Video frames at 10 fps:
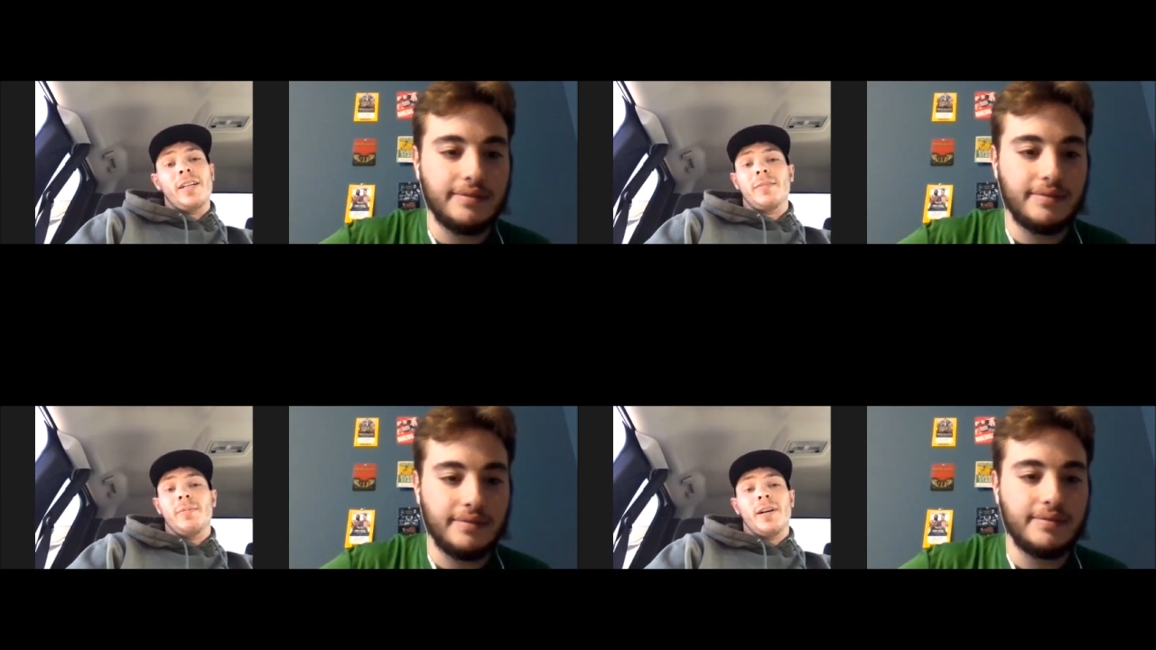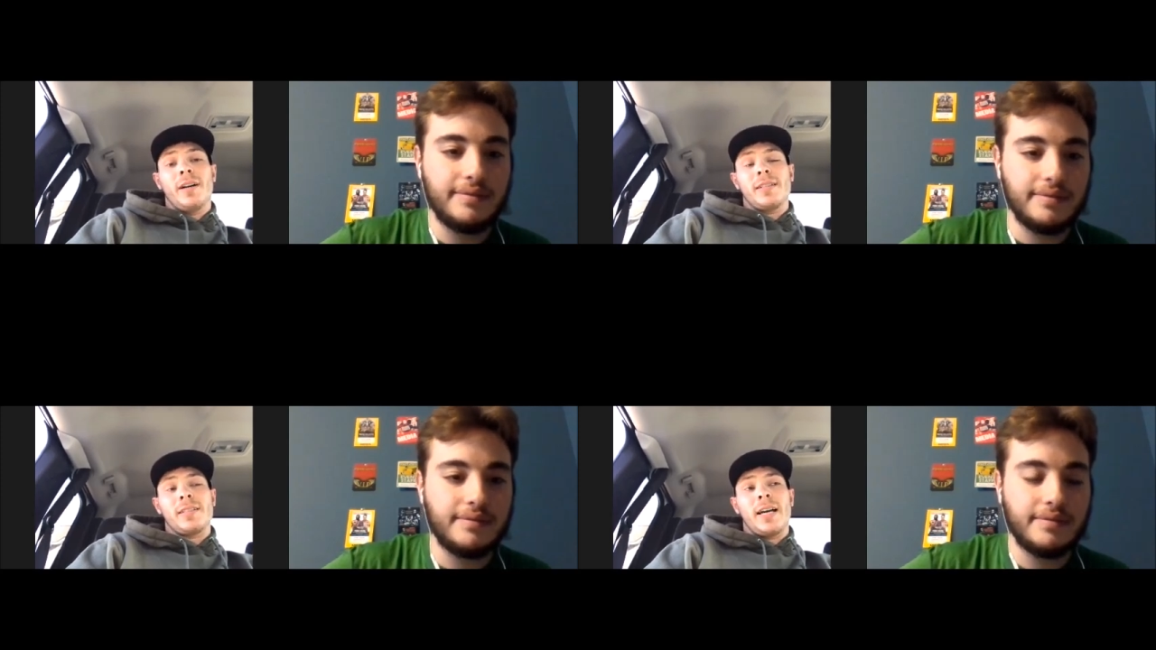Speaker 1: To be
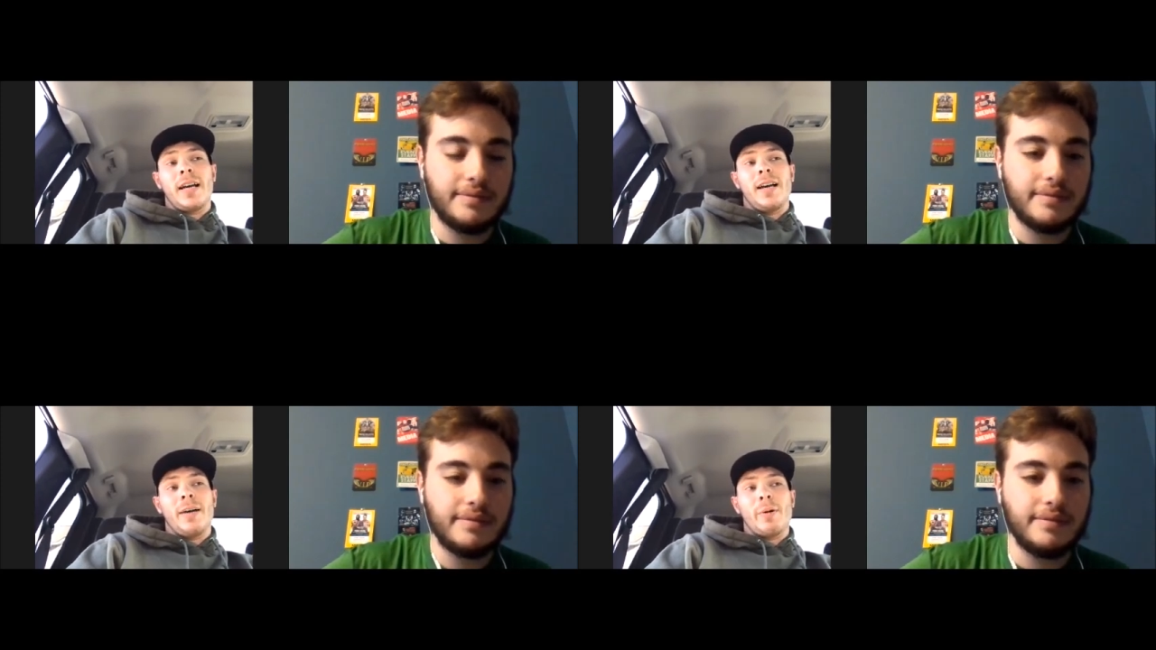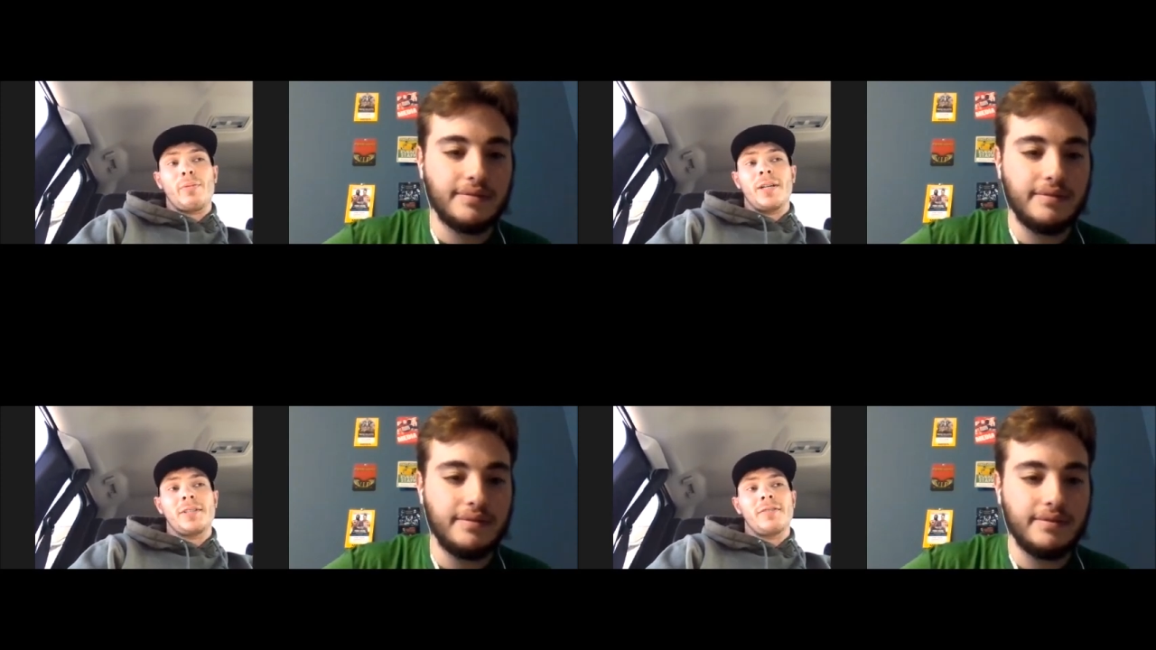honest, I, I'm a
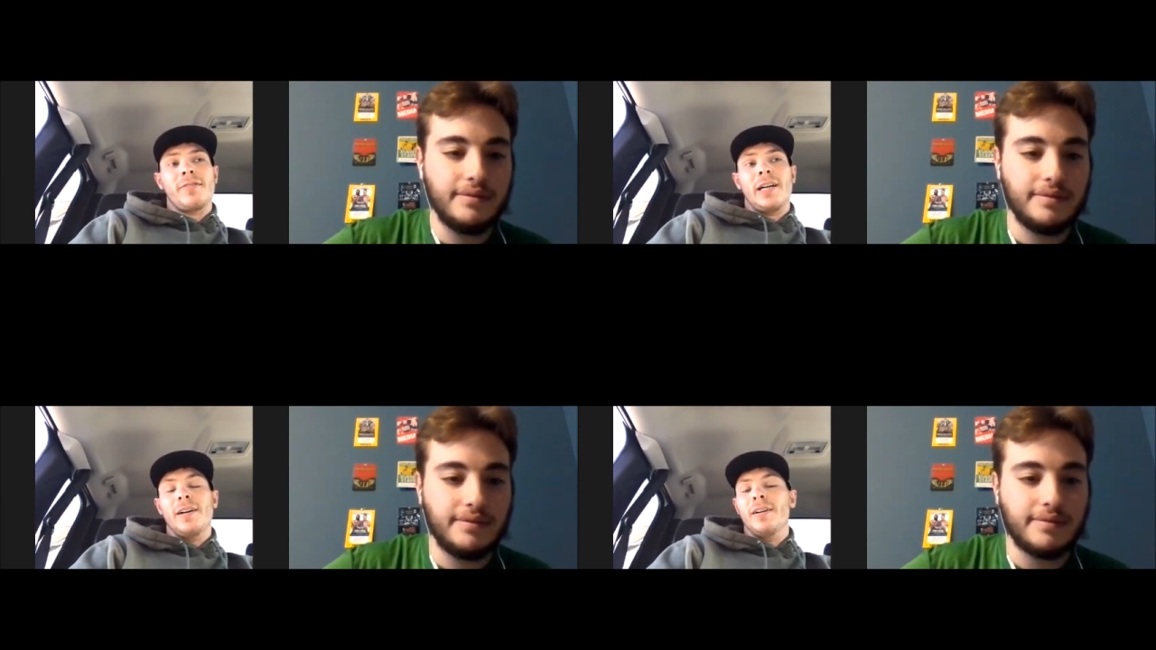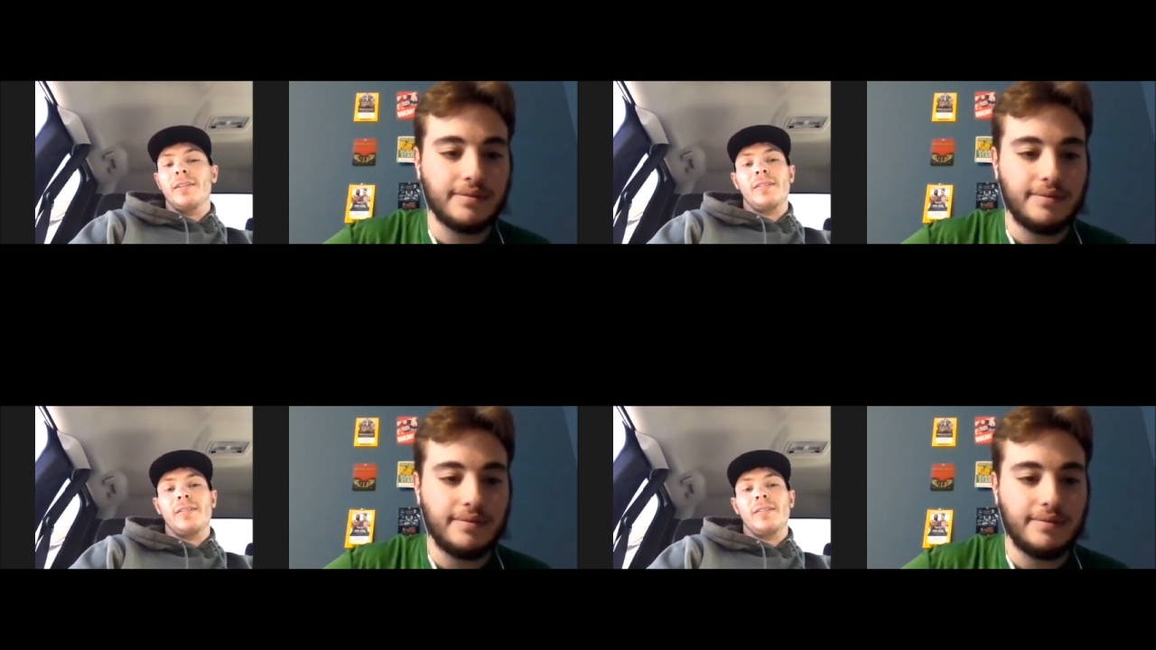pressure fighter.